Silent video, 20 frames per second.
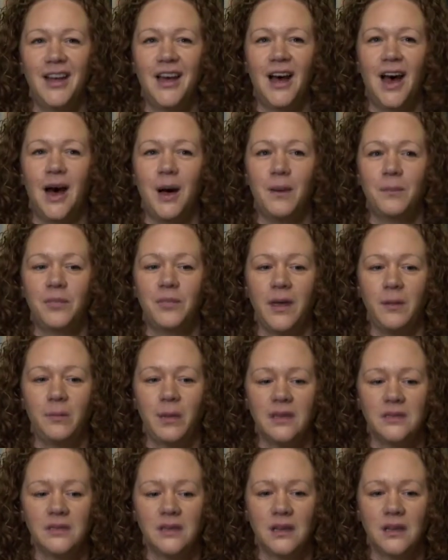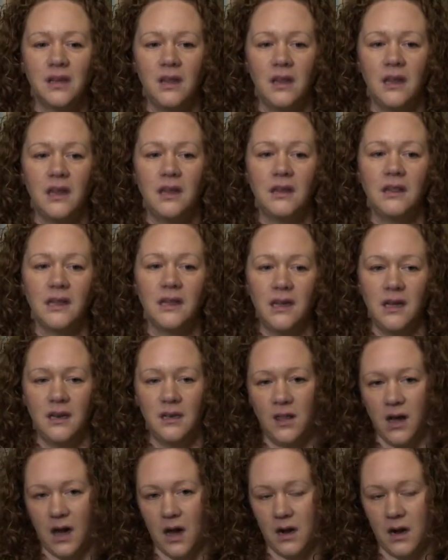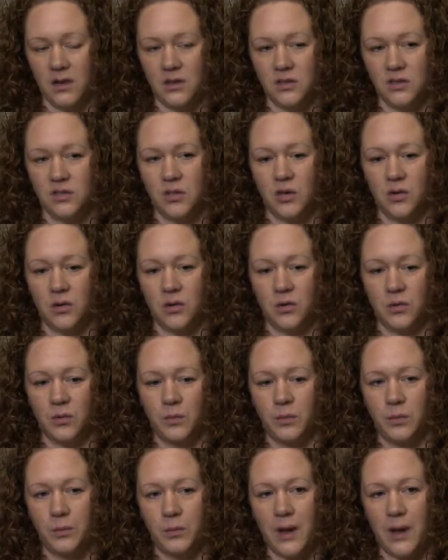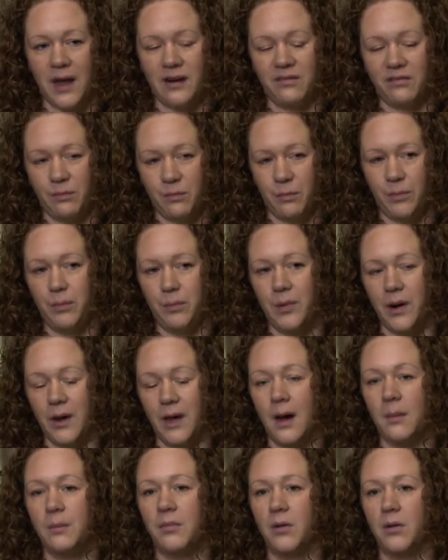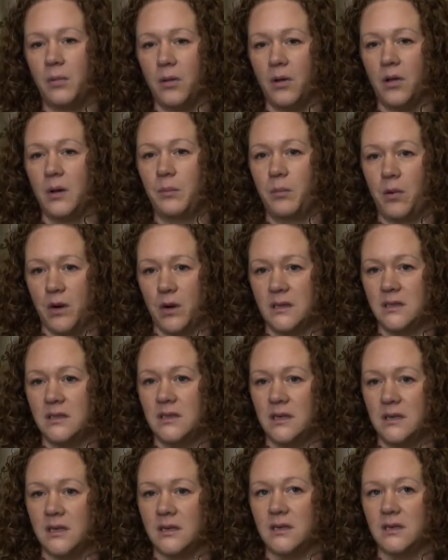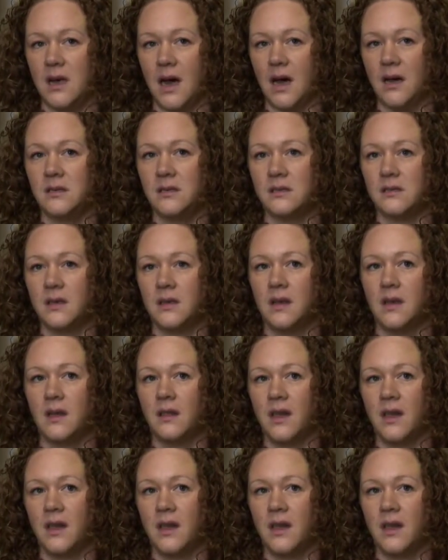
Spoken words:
They basically lead the huddle, so kind of bring up the bullet points to discuss.